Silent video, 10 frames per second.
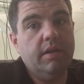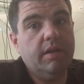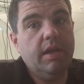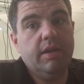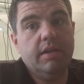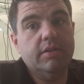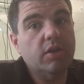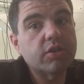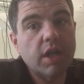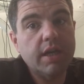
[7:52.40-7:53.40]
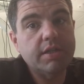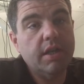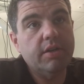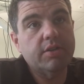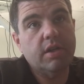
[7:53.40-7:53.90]
Again, consider changing
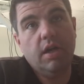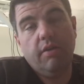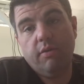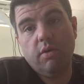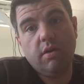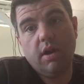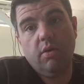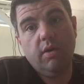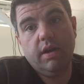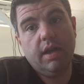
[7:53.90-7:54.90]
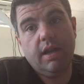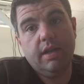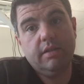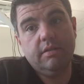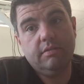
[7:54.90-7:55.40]
it yourself or going and get
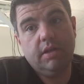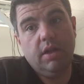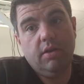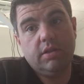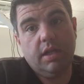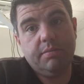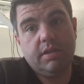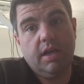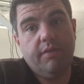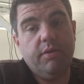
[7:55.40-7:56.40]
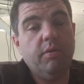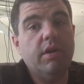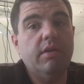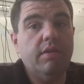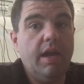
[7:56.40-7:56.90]
it, you know, a sleep study if you
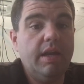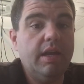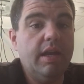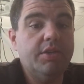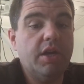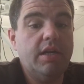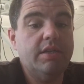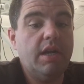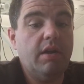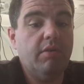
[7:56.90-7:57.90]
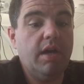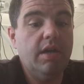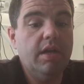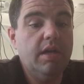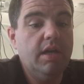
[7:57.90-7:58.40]
want to do that and change it that way.
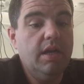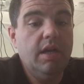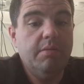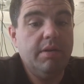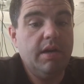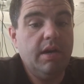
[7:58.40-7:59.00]
But